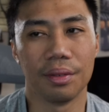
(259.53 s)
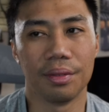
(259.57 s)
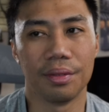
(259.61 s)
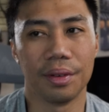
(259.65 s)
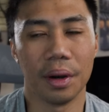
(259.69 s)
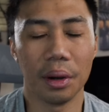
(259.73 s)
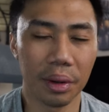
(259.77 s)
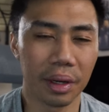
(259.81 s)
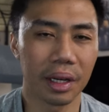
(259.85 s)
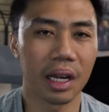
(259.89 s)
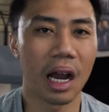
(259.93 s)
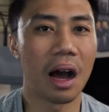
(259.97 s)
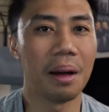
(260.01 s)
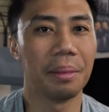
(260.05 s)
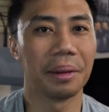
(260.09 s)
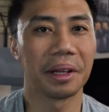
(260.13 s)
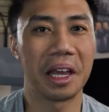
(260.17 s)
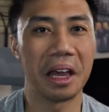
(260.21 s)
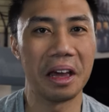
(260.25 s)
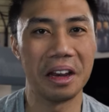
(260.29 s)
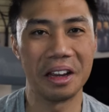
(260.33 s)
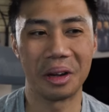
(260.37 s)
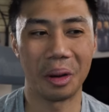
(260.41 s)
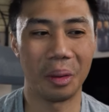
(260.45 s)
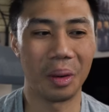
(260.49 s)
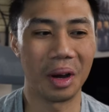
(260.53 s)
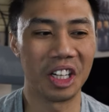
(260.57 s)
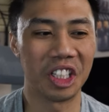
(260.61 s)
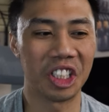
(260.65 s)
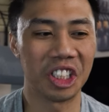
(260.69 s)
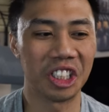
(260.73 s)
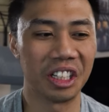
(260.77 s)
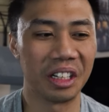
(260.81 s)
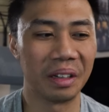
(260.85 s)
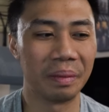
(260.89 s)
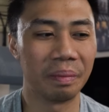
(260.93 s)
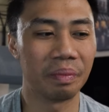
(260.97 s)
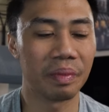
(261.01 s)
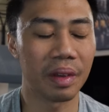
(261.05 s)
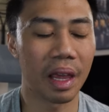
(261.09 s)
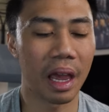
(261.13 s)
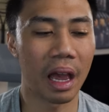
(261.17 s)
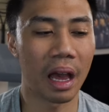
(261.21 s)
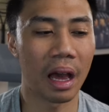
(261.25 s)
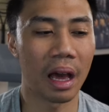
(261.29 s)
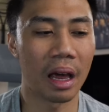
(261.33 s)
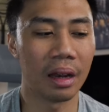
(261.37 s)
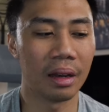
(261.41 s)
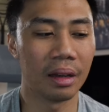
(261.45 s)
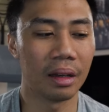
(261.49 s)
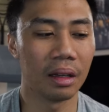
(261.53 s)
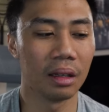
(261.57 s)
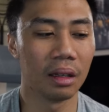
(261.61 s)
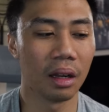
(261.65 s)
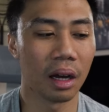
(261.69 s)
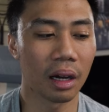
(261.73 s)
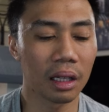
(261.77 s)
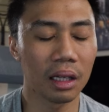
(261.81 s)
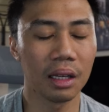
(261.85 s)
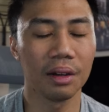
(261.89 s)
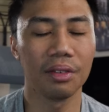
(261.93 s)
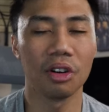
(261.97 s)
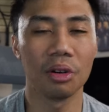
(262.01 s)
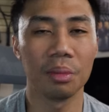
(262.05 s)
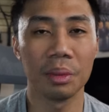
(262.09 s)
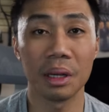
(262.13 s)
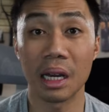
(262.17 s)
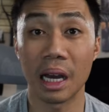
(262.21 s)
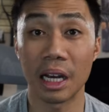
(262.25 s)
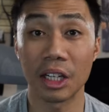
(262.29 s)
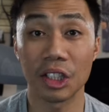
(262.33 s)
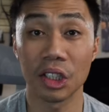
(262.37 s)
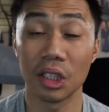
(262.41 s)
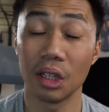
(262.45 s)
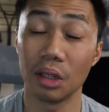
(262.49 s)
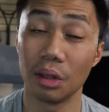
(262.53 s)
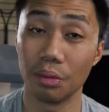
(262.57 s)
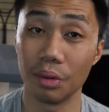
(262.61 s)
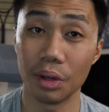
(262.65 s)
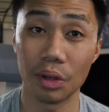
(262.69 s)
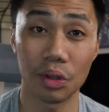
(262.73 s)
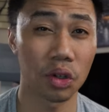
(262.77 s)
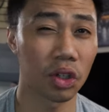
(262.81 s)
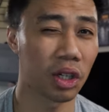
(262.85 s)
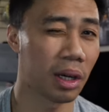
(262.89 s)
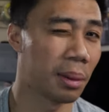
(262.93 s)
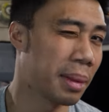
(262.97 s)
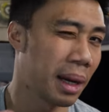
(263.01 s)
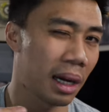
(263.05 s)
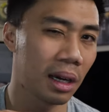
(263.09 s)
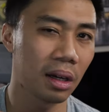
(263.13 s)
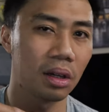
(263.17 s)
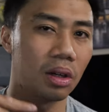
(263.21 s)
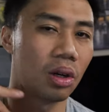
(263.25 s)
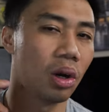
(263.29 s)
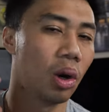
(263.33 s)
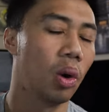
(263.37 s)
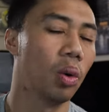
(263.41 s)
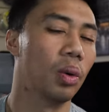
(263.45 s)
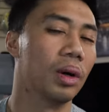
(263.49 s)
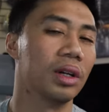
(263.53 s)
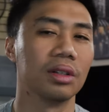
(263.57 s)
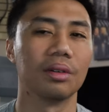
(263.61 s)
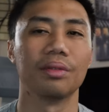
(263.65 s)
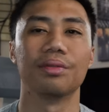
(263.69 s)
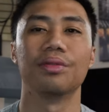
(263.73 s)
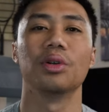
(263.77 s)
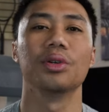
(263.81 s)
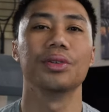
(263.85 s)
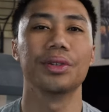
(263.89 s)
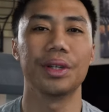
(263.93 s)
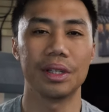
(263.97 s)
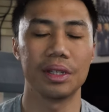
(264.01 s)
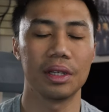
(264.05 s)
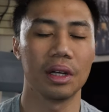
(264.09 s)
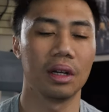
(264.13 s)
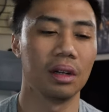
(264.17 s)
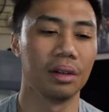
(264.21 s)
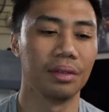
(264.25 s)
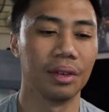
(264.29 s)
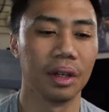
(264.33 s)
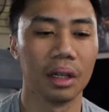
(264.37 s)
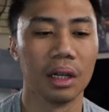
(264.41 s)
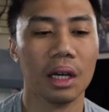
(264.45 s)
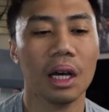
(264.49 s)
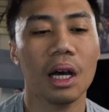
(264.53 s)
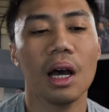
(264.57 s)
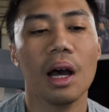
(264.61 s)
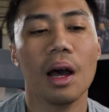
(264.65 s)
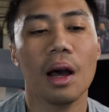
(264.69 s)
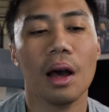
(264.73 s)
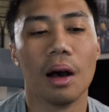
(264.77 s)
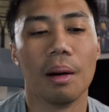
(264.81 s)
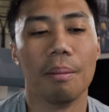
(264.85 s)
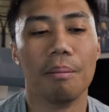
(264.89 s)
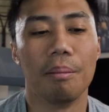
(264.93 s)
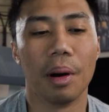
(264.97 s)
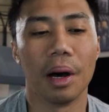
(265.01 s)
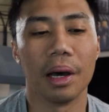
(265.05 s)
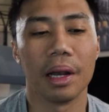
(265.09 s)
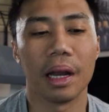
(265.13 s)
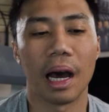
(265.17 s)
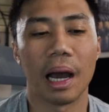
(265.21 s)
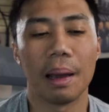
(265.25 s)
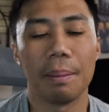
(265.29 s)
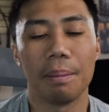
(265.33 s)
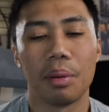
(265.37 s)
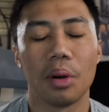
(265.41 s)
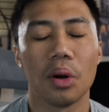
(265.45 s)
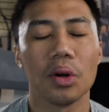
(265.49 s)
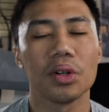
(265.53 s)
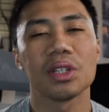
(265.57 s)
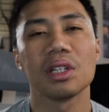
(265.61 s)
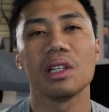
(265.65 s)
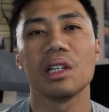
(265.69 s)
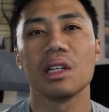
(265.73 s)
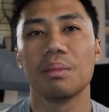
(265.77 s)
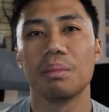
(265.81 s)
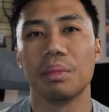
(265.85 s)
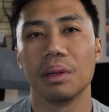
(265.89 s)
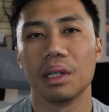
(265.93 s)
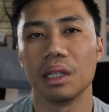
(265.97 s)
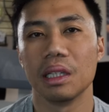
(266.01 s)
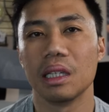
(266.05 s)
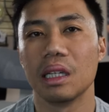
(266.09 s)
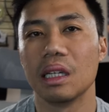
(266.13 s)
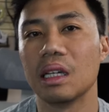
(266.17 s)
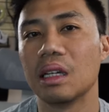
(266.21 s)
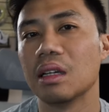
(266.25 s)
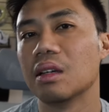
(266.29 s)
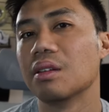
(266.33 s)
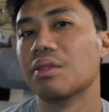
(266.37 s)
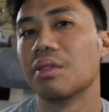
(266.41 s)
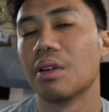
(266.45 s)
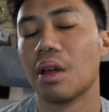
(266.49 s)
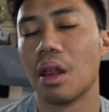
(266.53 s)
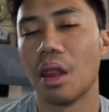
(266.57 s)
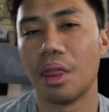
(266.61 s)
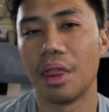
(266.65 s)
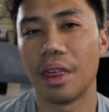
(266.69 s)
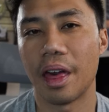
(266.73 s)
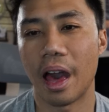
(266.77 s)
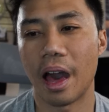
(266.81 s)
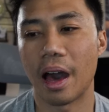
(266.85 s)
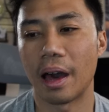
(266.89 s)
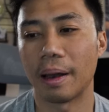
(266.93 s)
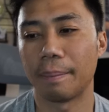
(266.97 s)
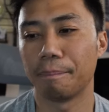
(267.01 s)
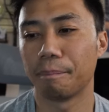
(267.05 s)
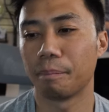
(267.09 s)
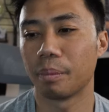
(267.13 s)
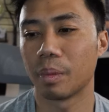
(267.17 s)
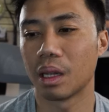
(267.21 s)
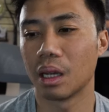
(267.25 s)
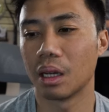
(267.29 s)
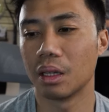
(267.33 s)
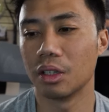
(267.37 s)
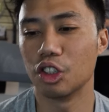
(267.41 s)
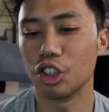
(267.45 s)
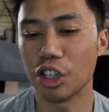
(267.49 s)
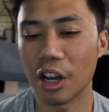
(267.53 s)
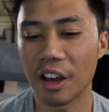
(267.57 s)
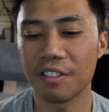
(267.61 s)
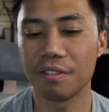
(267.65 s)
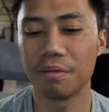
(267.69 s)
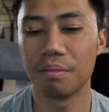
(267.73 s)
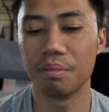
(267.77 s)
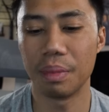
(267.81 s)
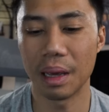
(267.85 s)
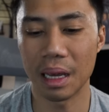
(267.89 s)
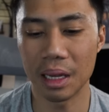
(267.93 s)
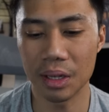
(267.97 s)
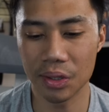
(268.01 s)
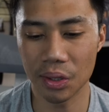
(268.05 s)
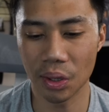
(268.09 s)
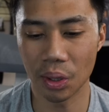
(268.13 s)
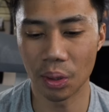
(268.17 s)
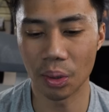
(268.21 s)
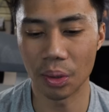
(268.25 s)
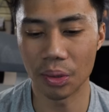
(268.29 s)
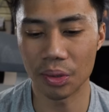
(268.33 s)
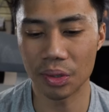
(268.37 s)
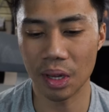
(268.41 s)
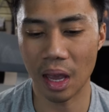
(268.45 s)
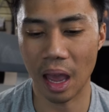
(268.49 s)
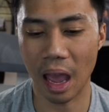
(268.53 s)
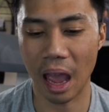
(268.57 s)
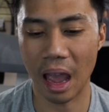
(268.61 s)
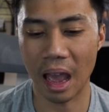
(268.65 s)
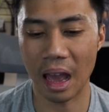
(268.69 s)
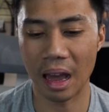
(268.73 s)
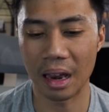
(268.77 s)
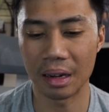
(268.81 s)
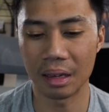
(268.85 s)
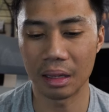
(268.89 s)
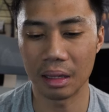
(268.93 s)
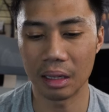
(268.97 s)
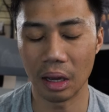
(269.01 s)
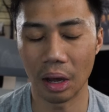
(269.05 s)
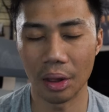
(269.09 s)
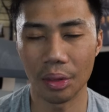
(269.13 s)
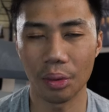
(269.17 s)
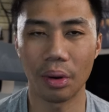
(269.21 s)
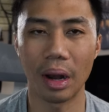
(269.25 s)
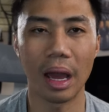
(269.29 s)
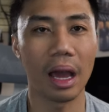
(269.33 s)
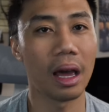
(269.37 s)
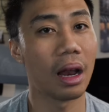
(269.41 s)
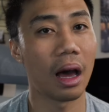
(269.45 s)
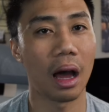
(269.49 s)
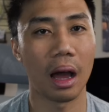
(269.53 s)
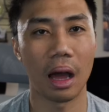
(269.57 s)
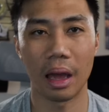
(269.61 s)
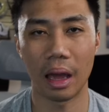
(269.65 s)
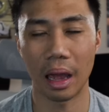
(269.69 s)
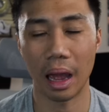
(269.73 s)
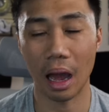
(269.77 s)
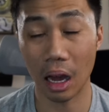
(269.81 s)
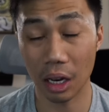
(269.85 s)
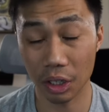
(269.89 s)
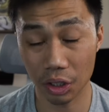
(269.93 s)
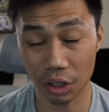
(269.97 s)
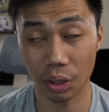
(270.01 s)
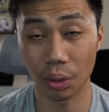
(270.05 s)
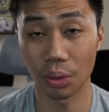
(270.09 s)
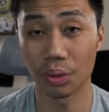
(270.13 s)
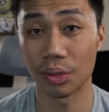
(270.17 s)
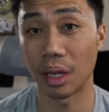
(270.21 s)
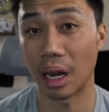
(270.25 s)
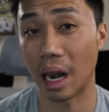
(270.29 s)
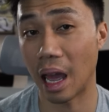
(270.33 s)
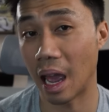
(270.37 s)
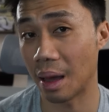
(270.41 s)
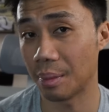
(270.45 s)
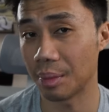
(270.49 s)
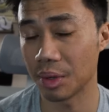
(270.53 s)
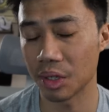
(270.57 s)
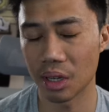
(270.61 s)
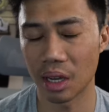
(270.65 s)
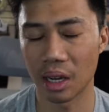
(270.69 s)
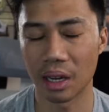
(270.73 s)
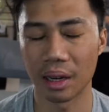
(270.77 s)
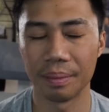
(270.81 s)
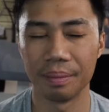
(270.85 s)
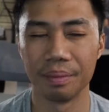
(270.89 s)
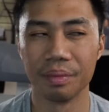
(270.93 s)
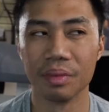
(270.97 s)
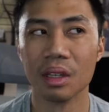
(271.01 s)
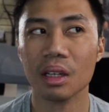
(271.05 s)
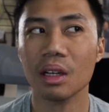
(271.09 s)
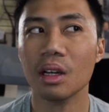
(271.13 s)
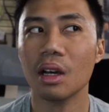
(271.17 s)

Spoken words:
a very complicated question, and luckily for me, I actually did the research. I'm not gonna go into full detail of it, but I personally believe that Jeff Bezos and the other head honchos at Amazon